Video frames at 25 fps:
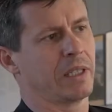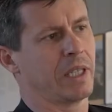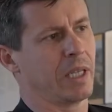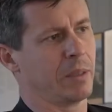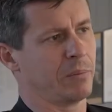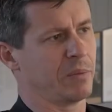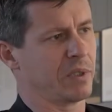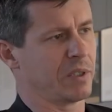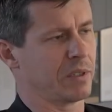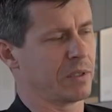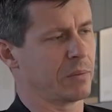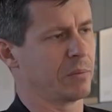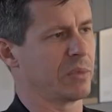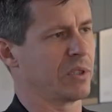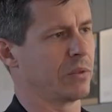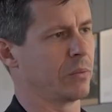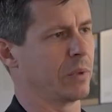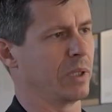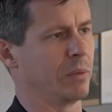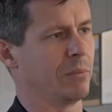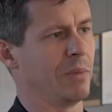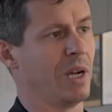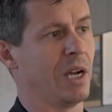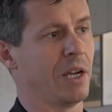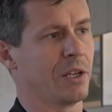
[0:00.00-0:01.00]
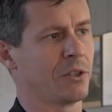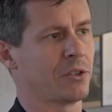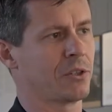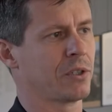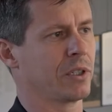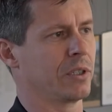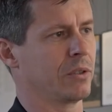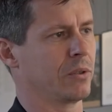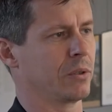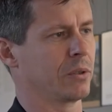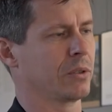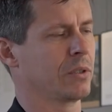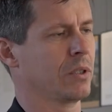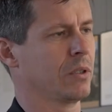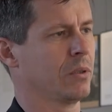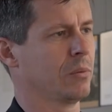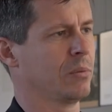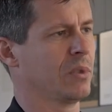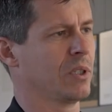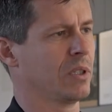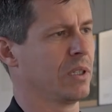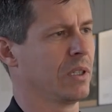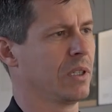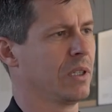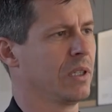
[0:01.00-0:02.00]
happens between March and
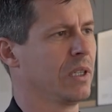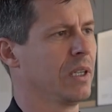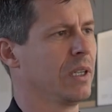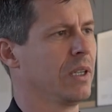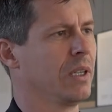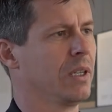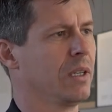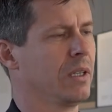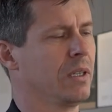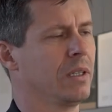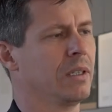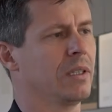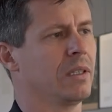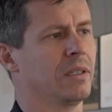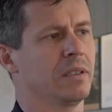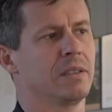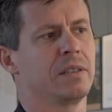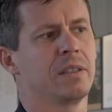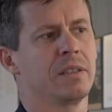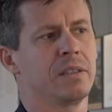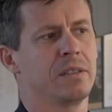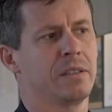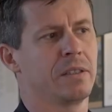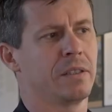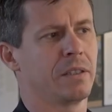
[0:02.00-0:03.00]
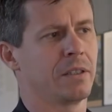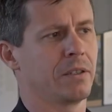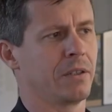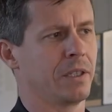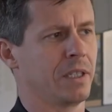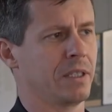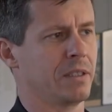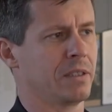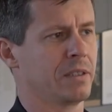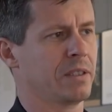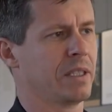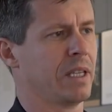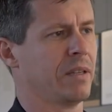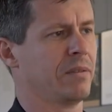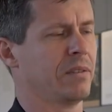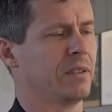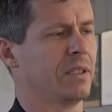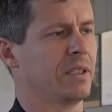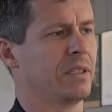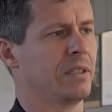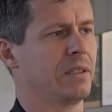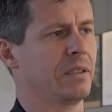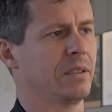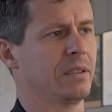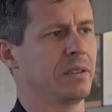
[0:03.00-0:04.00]
October this year in
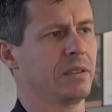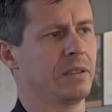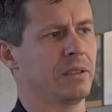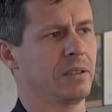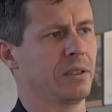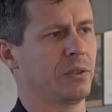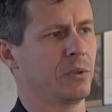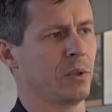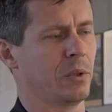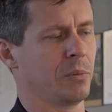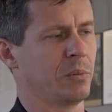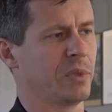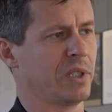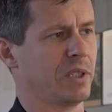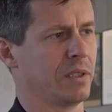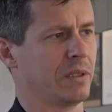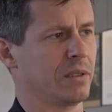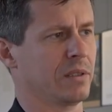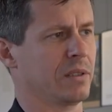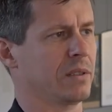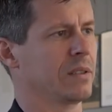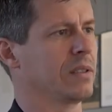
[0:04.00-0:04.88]
17 European